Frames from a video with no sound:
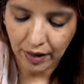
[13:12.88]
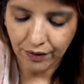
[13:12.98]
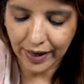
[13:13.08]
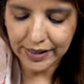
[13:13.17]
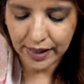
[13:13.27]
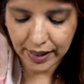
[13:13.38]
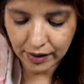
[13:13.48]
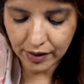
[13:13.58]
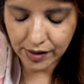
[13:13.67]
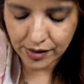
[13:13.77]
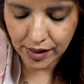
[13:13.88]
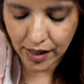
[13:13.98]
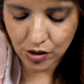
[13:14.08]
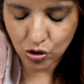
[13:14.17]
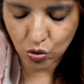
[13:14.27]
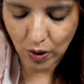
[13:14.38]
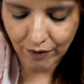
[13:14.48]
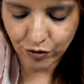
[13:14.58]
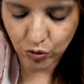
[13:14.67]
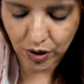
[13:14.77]
Right, in this case, you
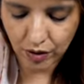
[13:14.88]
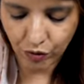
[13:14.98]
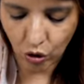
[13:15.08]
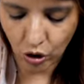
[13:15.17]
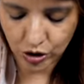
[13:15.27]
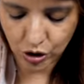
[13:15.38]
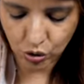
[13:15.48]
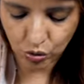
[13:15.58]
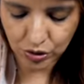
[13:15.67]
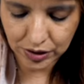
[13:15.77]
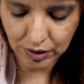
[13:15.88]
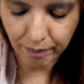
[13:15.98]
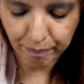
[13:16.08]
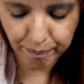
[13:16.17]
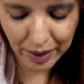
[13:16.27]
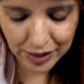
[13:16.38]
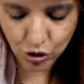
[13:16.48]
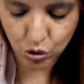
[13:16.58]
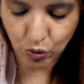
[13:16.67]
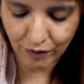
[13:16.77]
have to give oxytocin
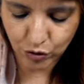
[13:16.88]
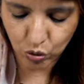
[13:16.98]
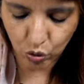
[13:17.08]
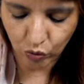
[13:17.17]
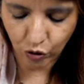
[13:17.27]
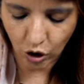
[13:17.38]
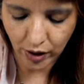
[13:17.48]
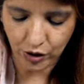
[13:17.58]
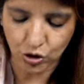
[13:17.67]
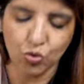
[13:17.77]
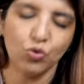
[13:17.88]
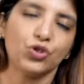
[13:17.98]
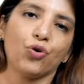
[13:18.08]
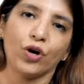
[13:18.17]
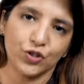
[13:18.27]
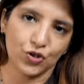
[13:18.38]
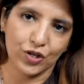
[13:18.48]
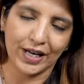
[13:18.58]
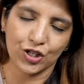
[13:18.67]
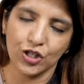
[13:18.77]
plus you have to go for controlled cord
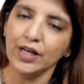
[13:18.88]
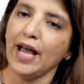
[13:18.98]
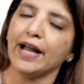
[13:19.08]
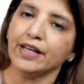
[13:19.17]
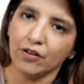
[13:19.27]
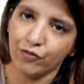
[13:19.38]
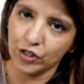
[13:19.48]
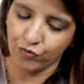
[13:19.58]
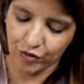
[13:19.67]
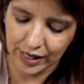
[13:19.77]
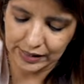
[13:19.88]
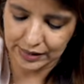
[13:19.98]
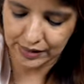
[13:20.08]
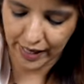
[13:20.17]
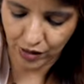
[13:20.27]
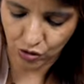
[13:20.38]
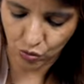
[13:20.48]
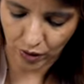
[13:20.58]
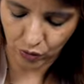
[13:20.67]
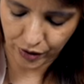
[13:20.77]
traction and if it fails, then
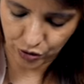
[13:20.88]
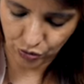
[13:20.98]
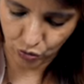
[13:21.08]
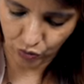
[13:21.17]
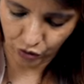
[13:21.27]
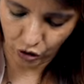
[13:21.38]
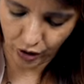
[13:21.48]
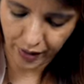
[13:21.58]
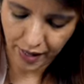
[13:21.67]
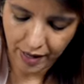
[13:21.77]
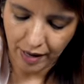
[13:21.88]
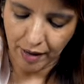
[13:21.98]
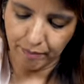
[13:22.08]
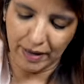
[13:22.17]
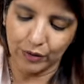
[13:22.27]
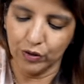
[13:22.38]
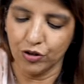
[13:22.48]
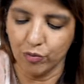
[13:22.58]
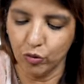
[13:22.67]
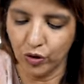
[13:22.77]
you are going to go for manual
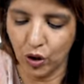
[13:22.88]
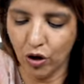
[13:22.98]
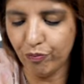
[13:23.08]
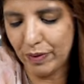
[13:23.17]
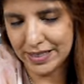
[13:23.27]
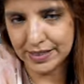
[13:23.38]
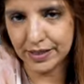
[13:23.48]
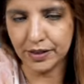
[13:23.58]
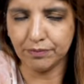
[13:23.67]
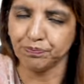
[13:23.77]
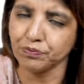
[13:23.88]
removal of placenta.